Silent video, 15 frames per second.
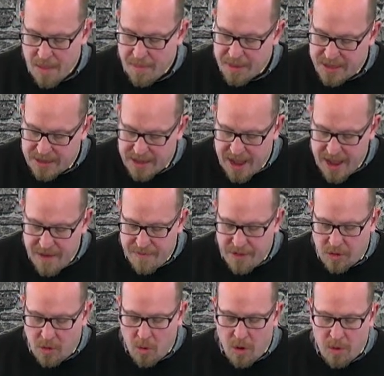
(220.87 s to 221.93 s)
But the day of
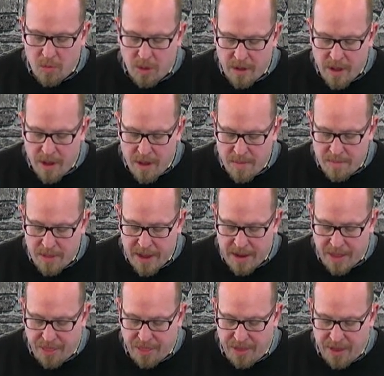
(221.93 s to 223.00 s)
the Lord will come
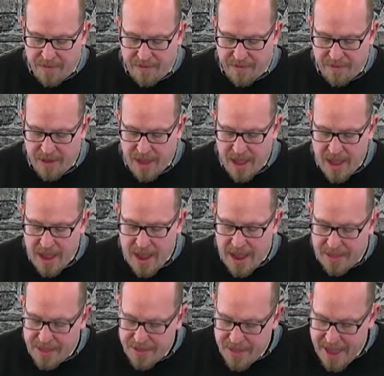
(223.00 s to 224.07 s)
like a thief
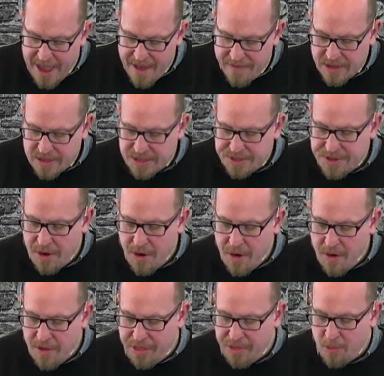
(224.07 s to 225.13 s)
and then the heavens and the
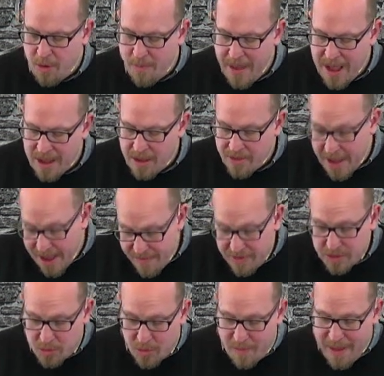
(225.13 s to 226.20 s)
earth will pa- the
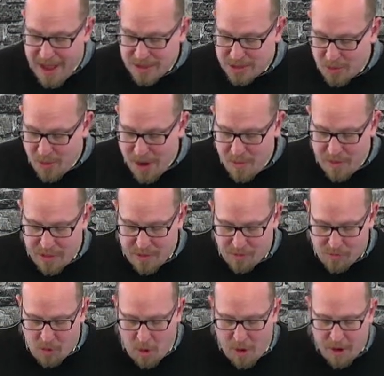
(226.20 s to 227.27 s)
heavens will pass away with a
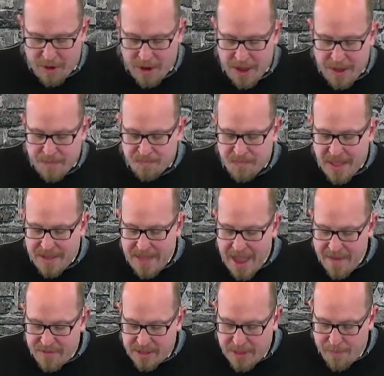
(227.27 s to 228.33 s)
roar, and the
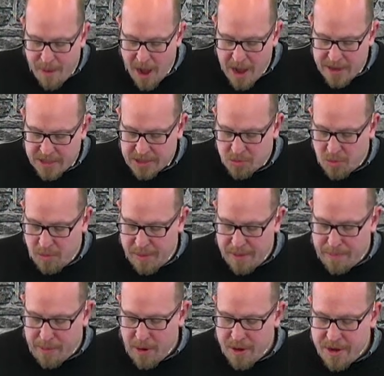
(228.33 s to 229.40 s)
heavenly bodies will be
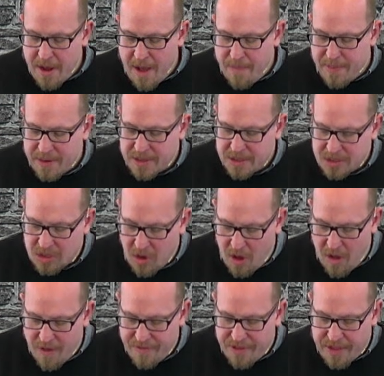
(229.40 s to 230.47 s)
burned up and
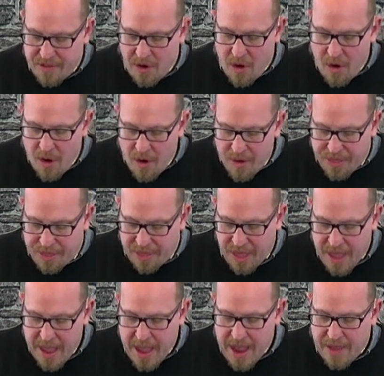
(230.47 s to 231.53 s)
dissolved, and the earth
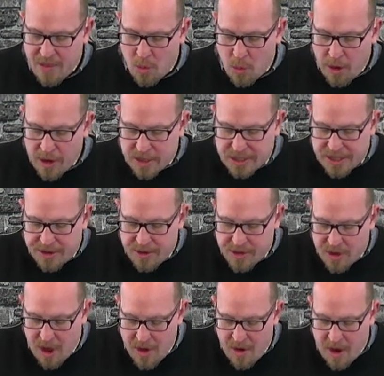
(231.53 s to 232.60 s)
and the works that are
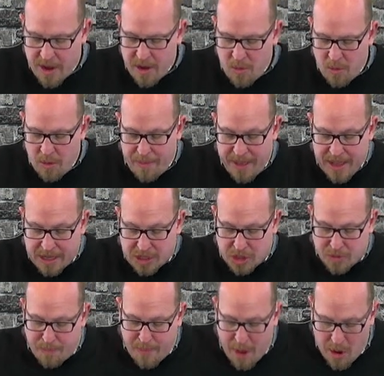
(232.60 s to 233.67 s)
done on it will be
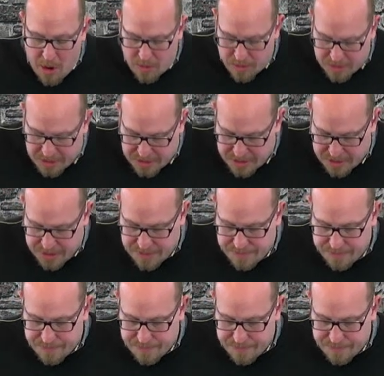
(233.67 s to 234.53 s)
exposed.